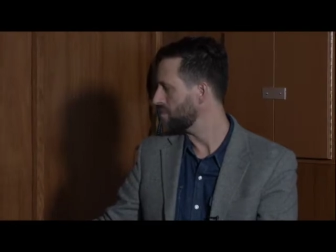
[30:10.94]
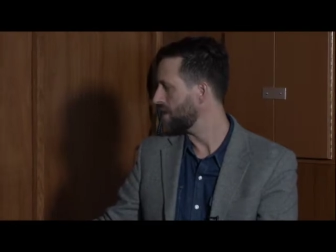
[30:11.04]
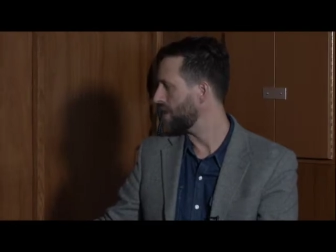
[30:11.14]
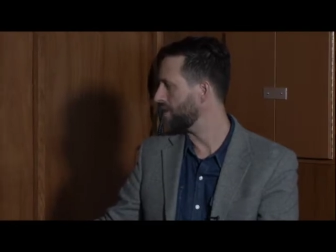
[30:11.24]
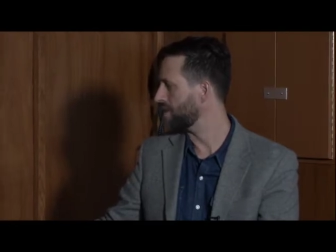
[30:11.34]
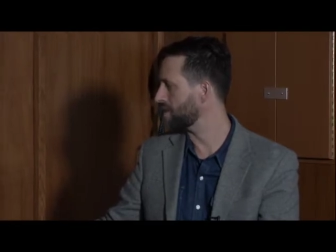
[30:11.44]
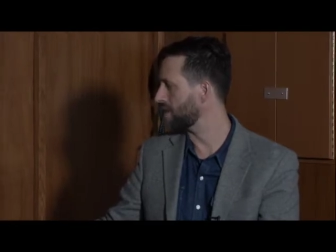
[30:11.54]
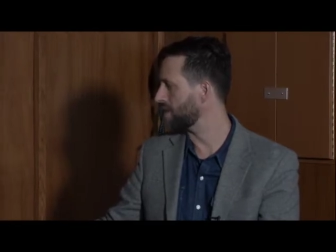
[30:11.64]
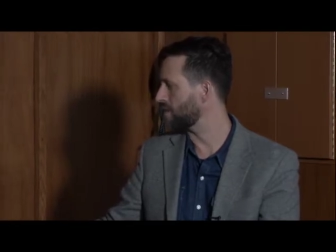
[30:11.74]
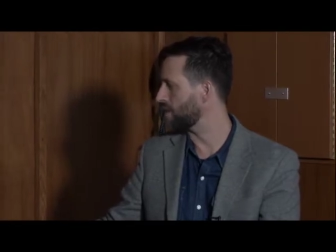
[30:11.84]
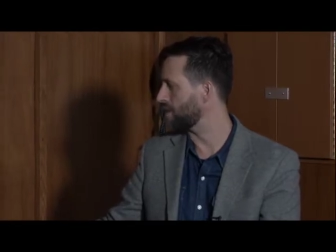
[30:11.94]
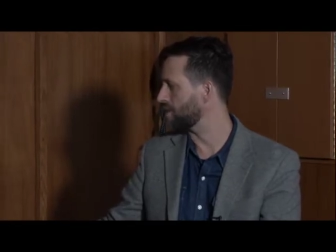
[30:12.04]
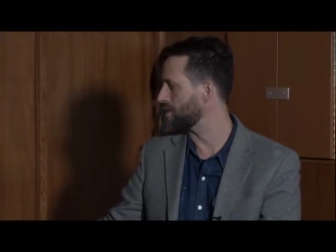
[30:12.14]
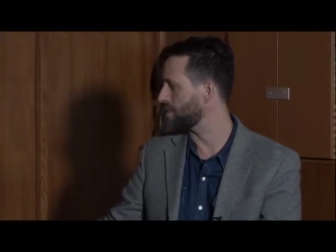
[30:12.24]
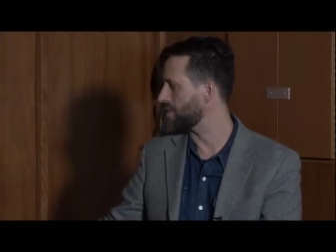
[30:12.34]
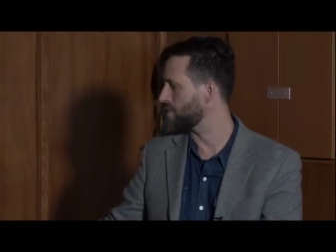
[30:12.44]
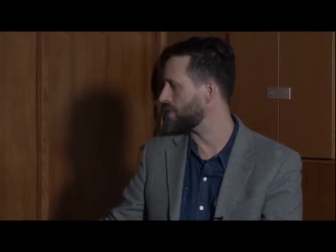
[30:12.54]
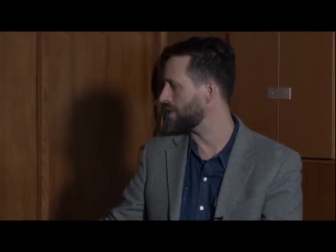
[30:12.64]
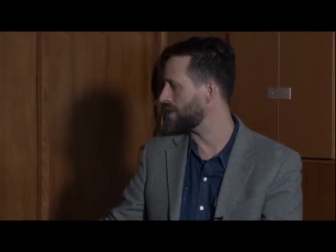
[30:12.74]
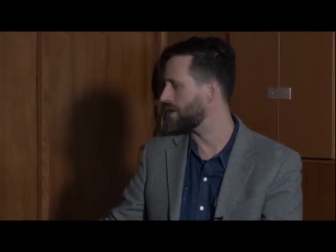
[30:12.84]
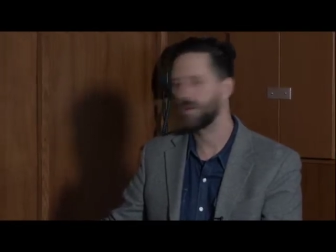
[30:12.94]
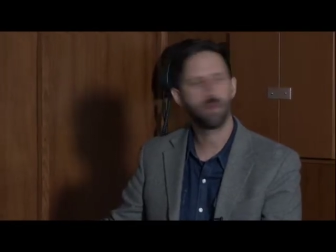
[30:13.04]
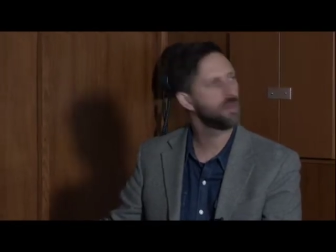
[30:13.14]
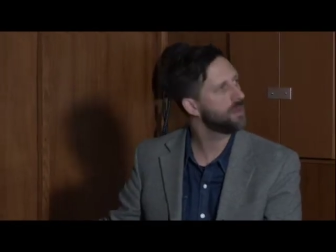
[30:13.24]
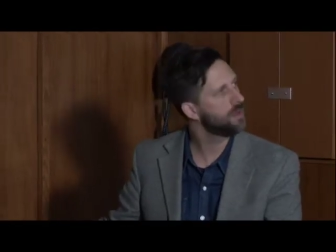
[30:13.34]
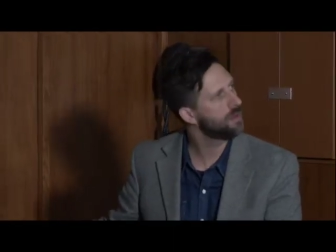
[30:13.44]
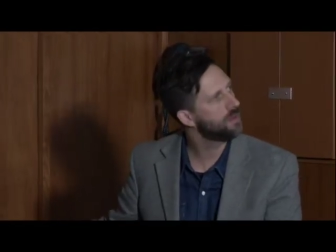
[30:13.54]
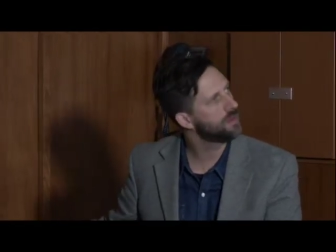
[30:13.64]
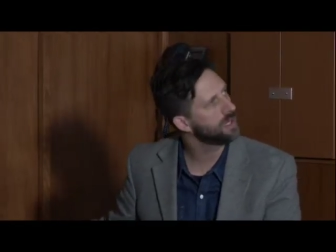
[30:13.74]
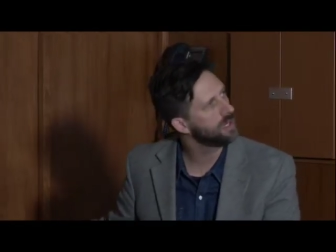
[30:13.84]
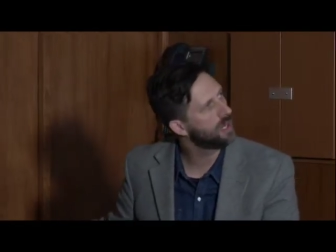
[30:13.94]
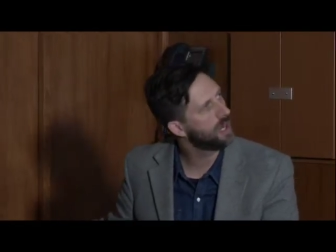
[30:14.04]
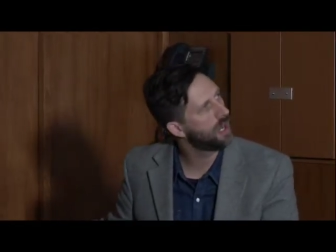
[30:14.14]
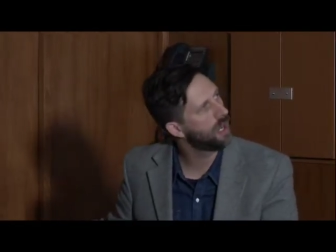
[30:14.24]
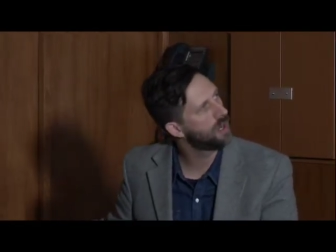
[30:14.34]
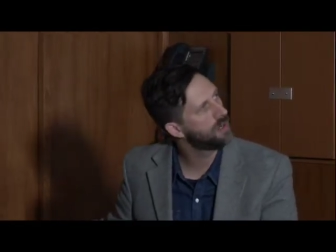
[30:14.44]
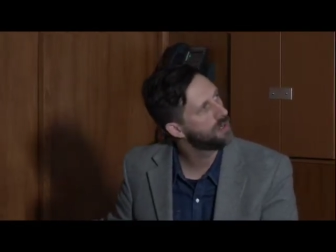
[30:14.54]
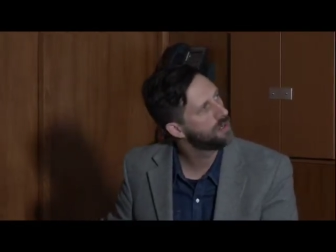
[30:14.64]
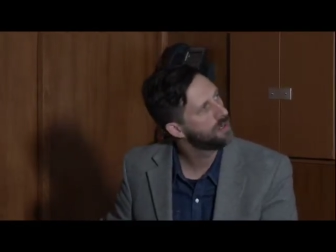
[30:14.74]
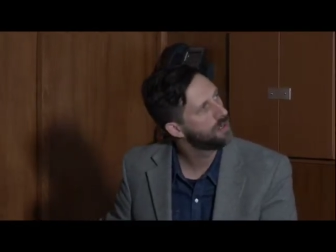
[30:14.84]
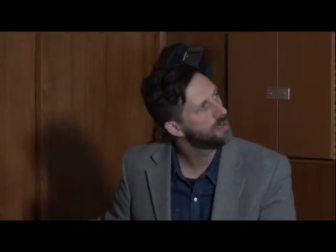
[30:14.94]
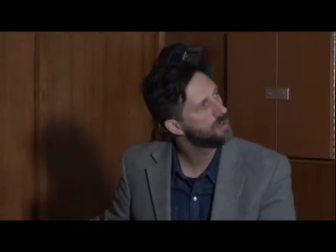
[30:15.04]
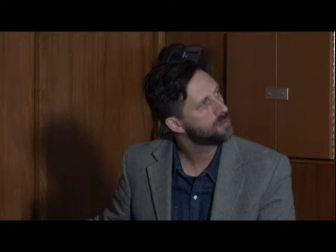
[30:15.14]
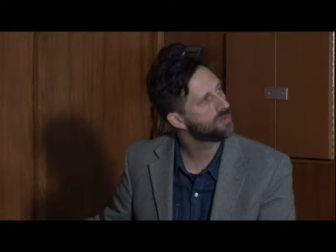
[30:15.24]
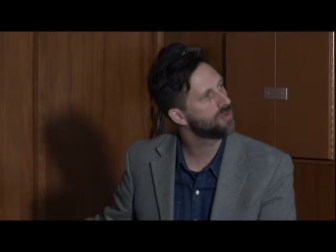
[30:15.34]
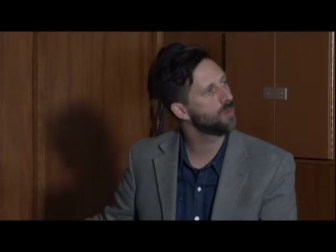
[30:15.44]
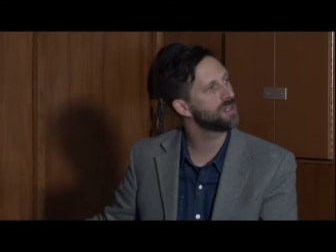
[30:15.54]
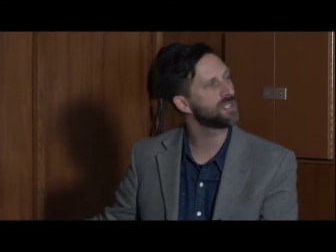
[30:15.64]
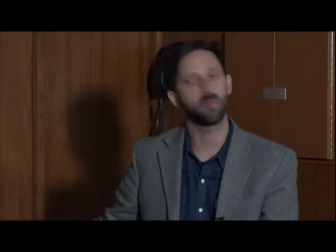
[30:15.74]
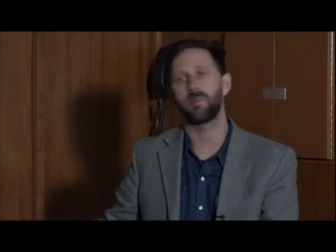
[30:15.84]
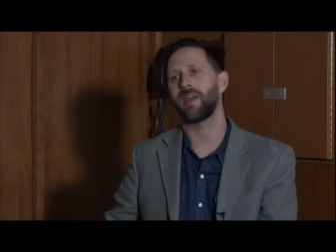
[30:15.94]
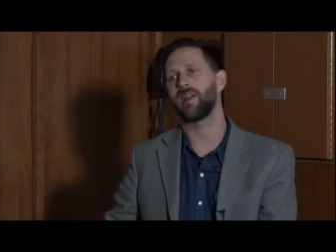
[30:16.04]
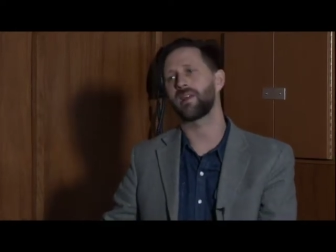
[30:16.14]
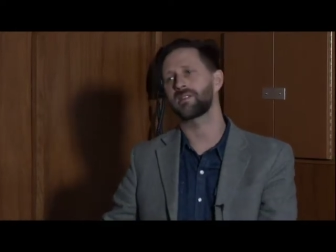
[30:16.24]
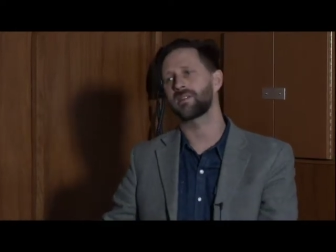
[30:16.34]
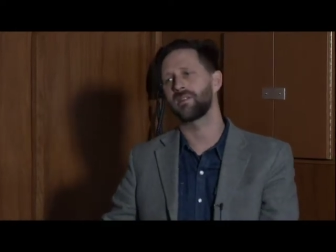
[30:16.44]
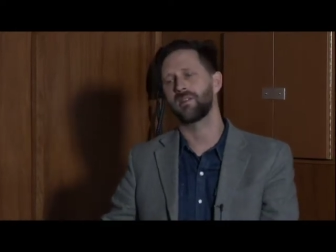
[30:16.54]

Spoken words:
And you can see the relationship between the performance in the paintings.